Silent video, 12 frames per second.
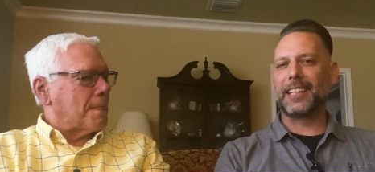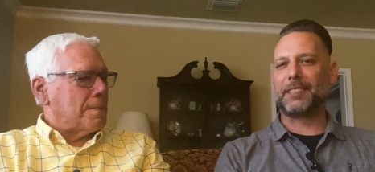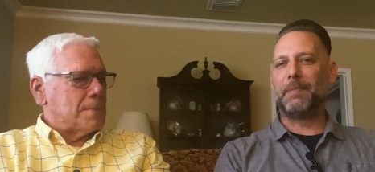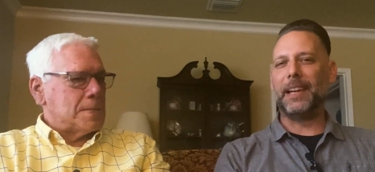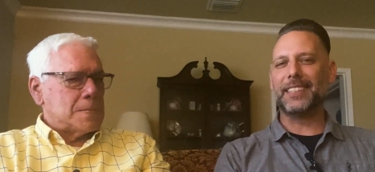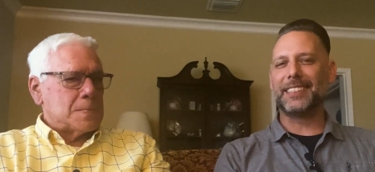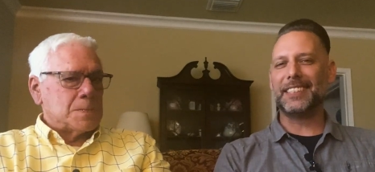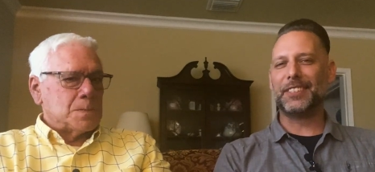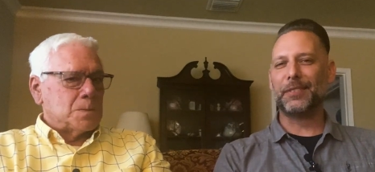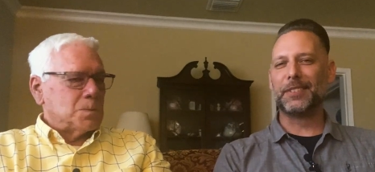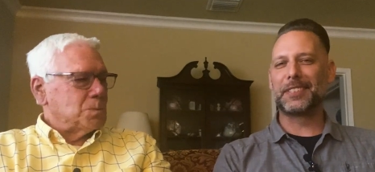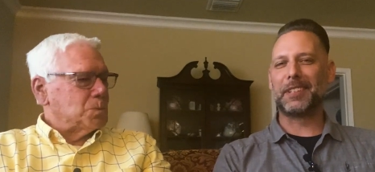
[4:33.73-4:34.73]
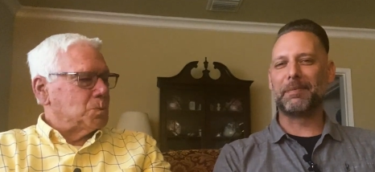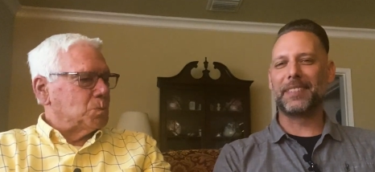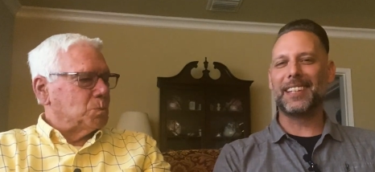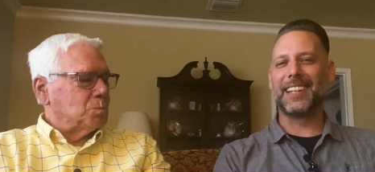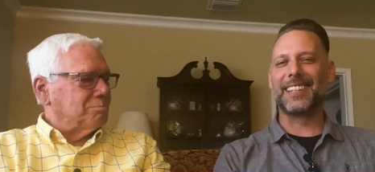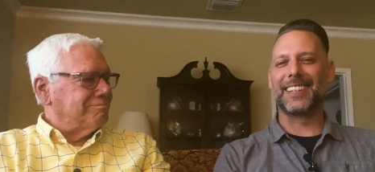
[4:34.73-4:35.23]
Speaker 1: dad's busy doing
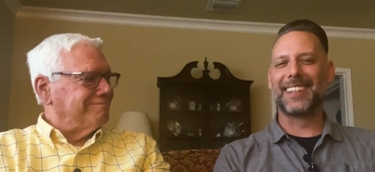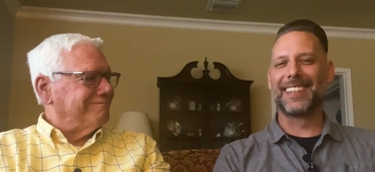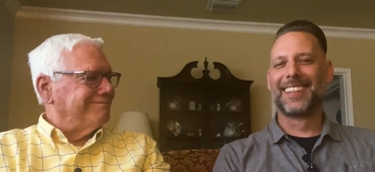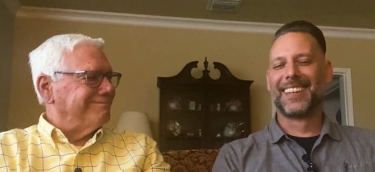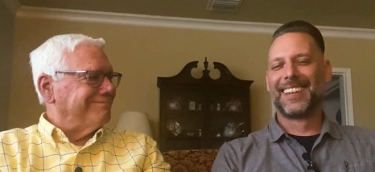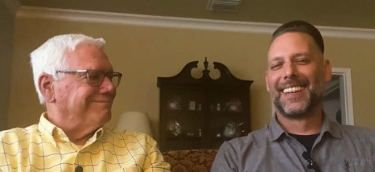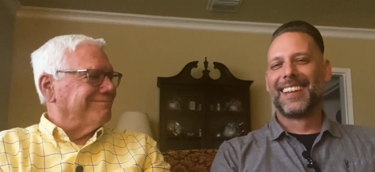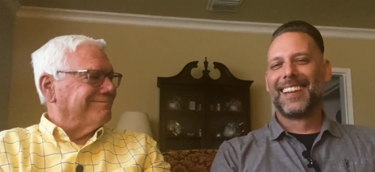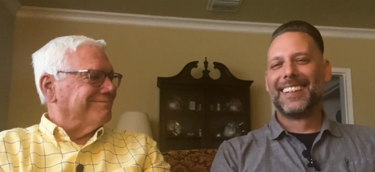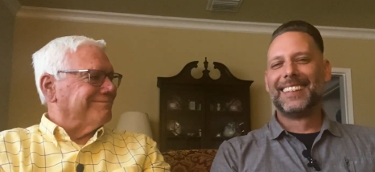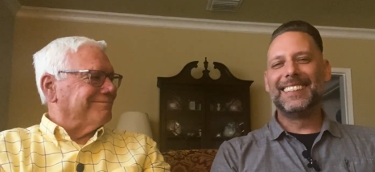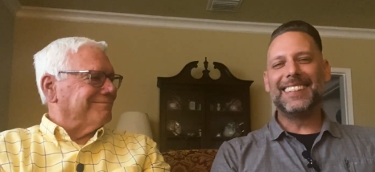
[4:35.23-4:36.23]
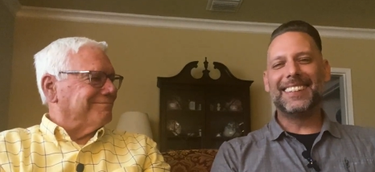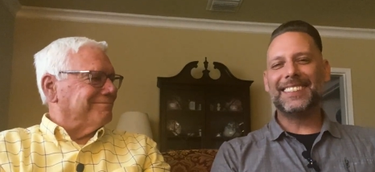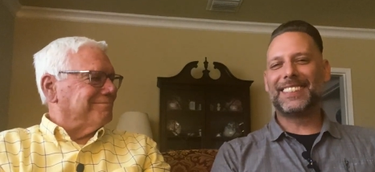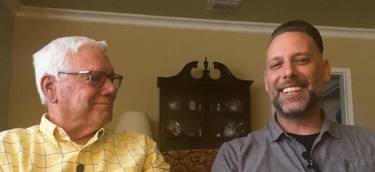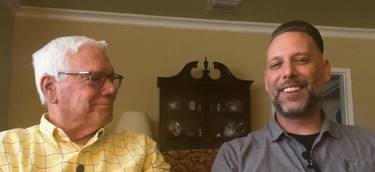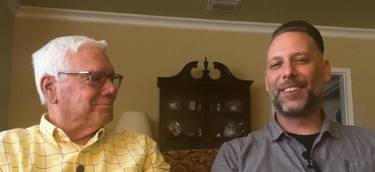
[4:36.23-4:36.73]
something and you know
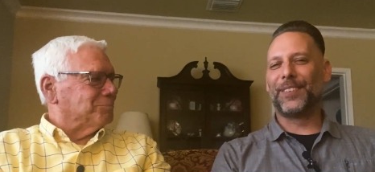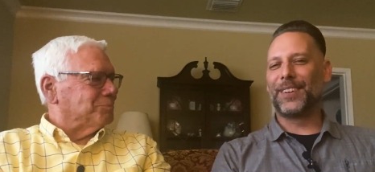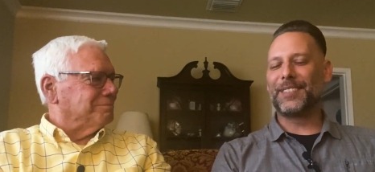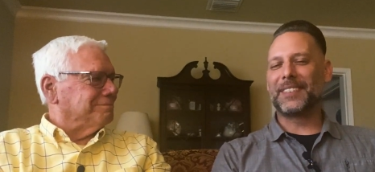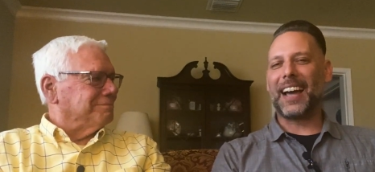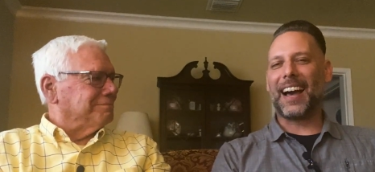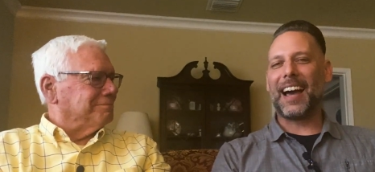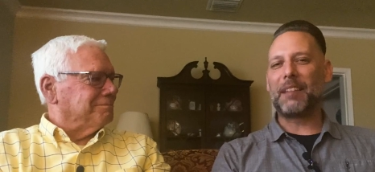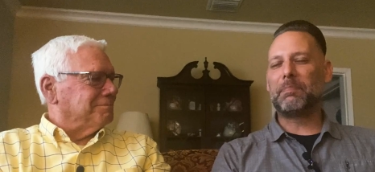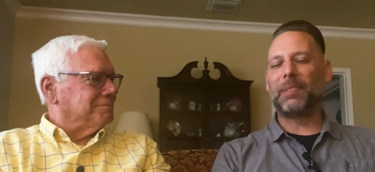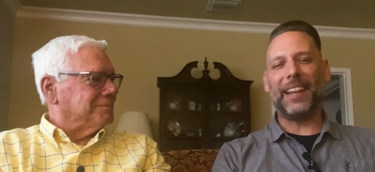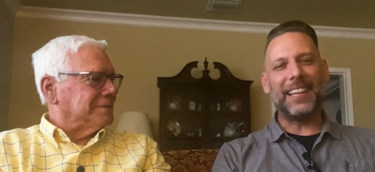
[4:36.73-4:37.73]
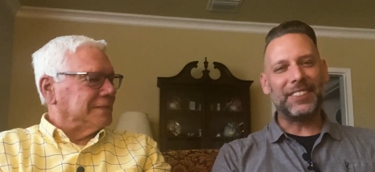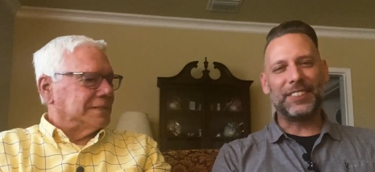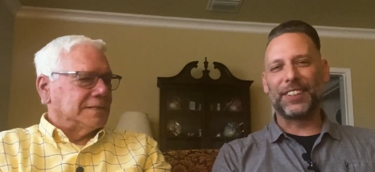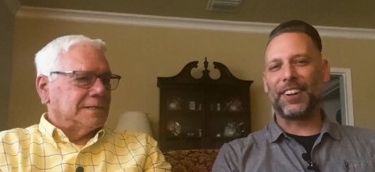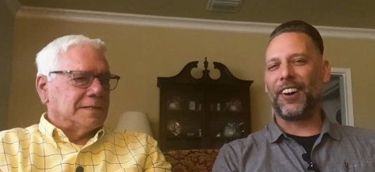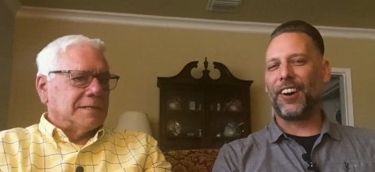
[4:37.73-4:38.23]
share the word of god bless
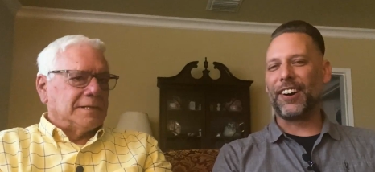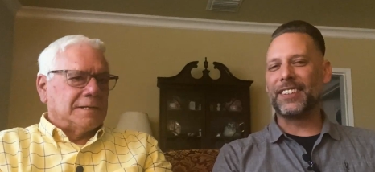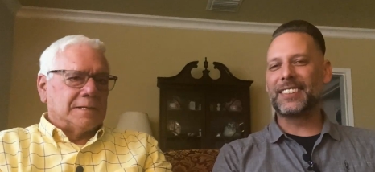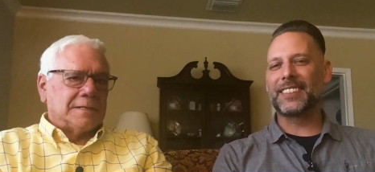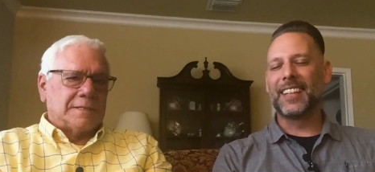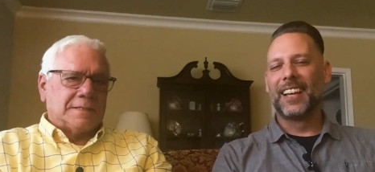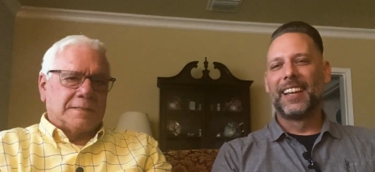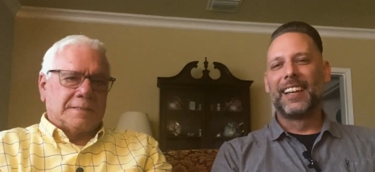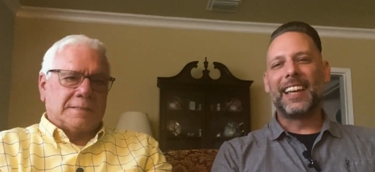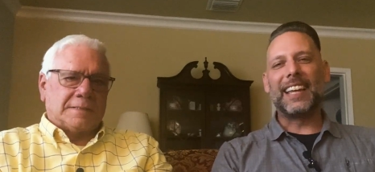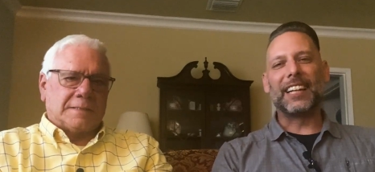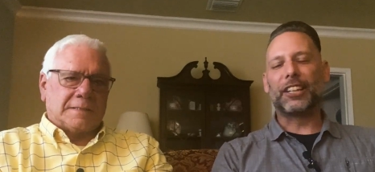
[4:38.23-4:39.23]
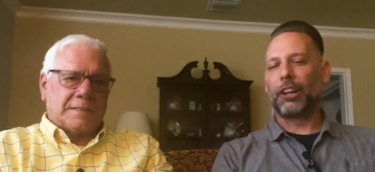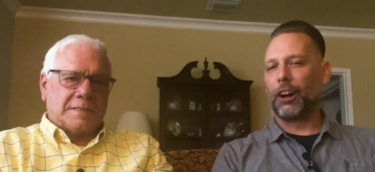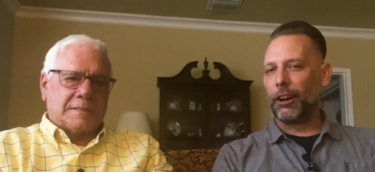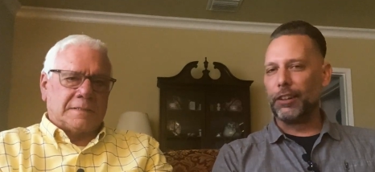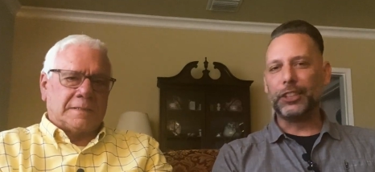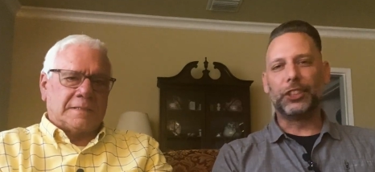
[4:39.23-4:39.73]
your hearts and
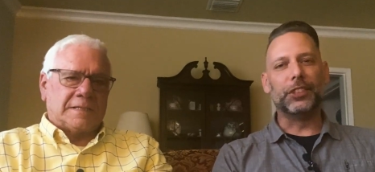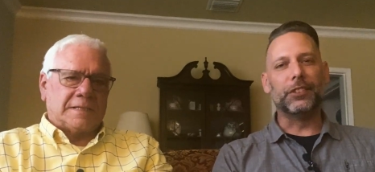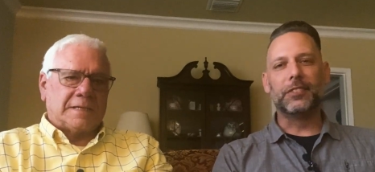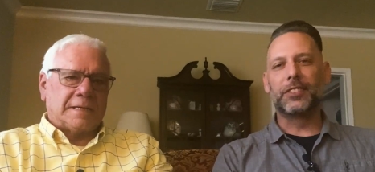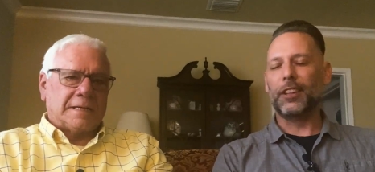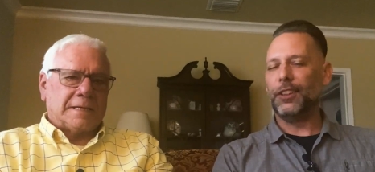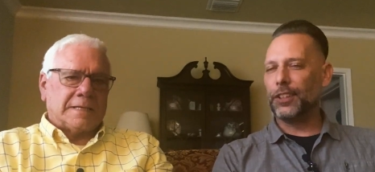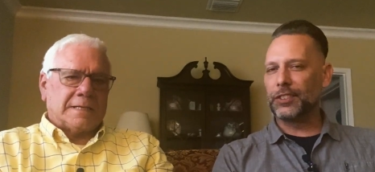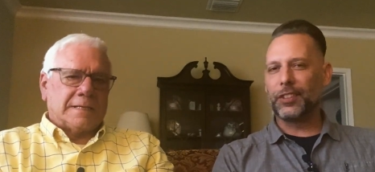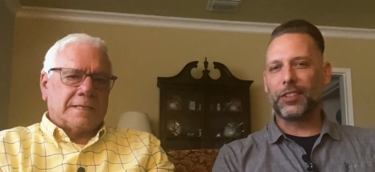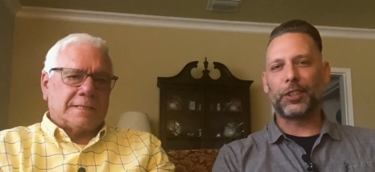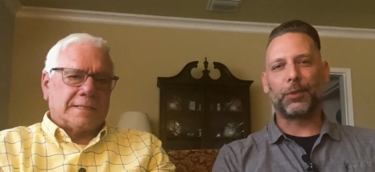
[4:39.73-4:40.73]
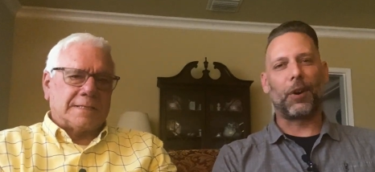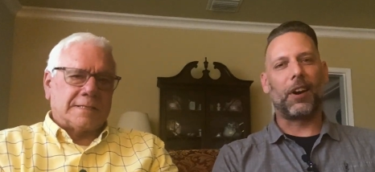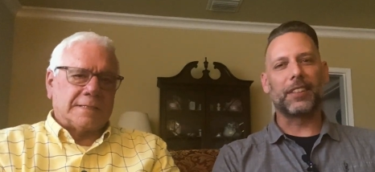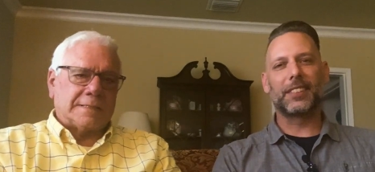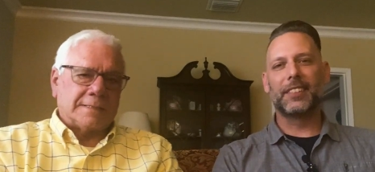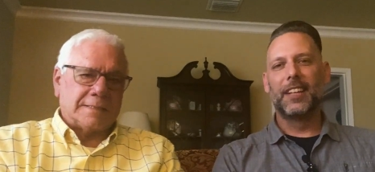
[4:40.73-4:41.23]
encourage you to look to the
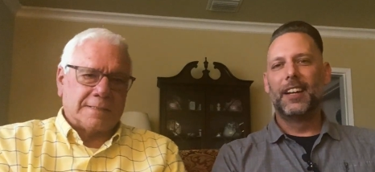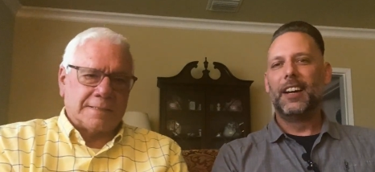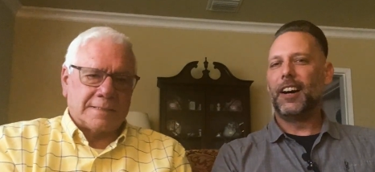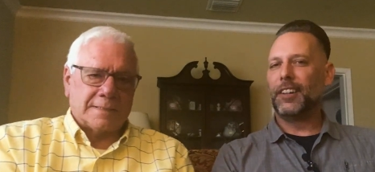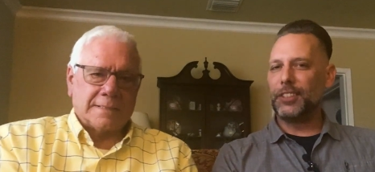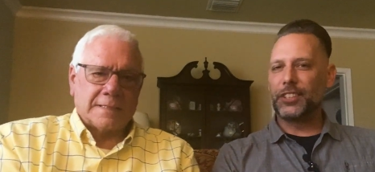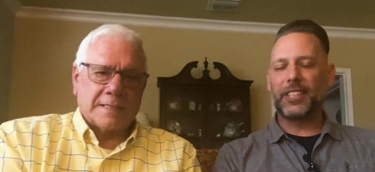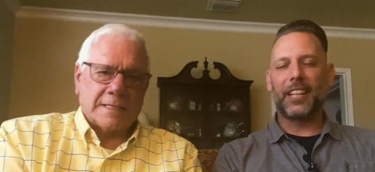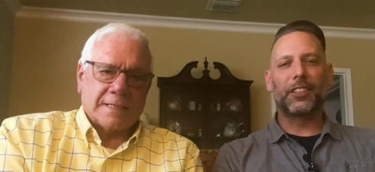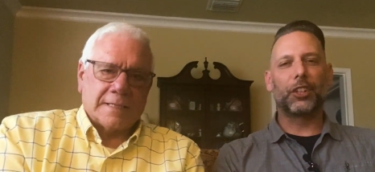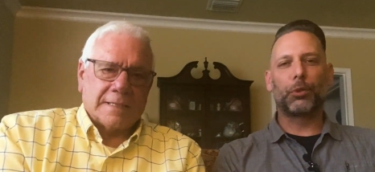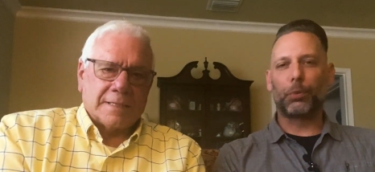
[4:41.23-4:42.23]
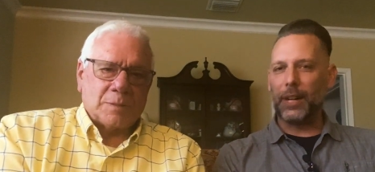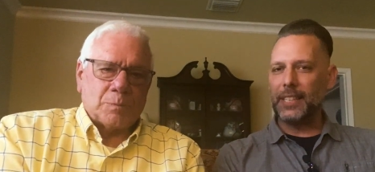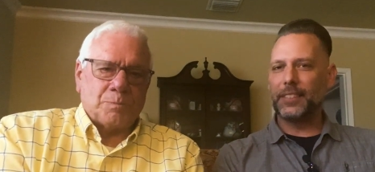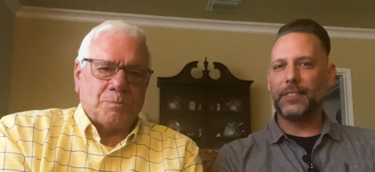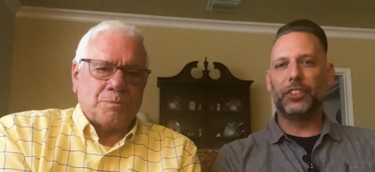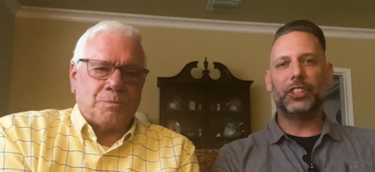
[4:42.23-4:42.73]
cross understand the
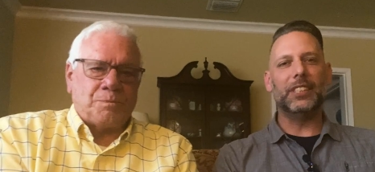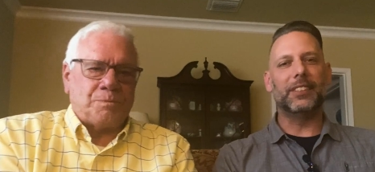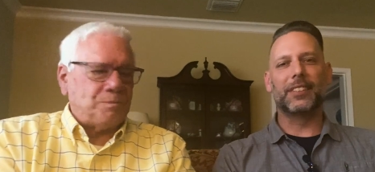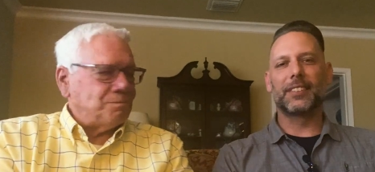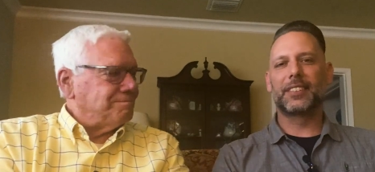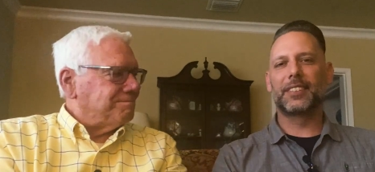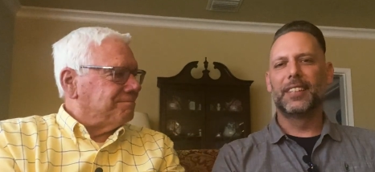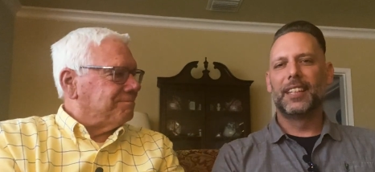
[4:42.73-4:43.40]
grace of jesus